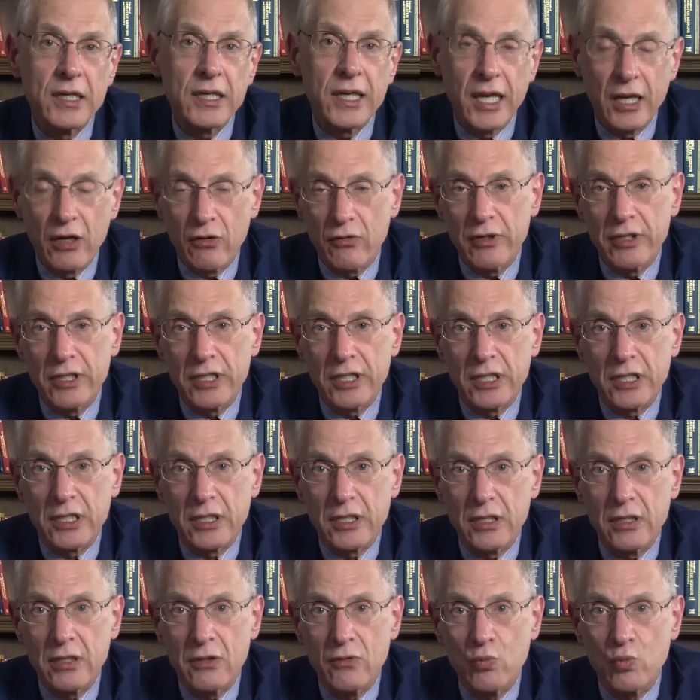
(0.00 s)

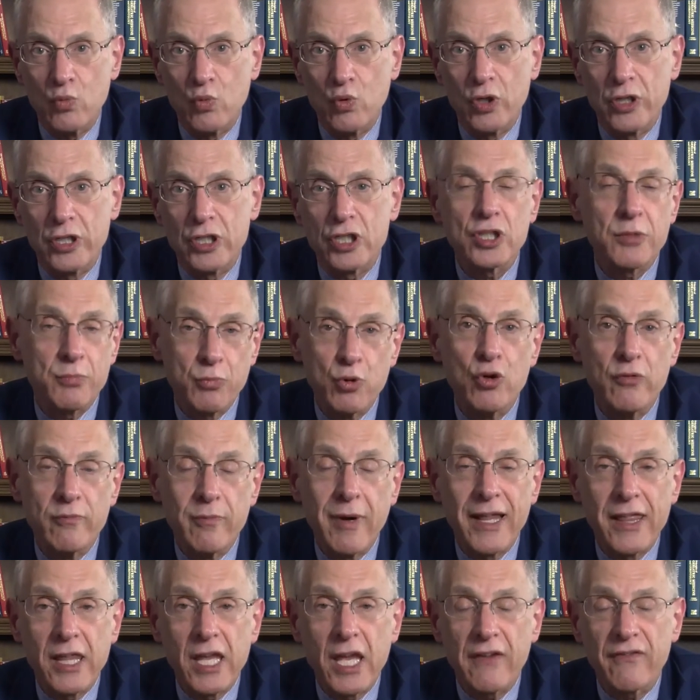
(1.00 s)
Kerydin was
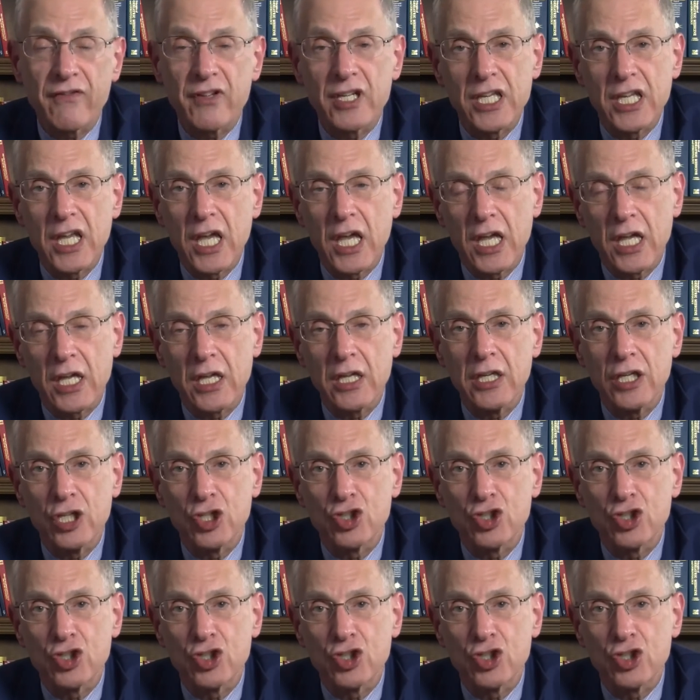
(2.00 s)
approved by the F D A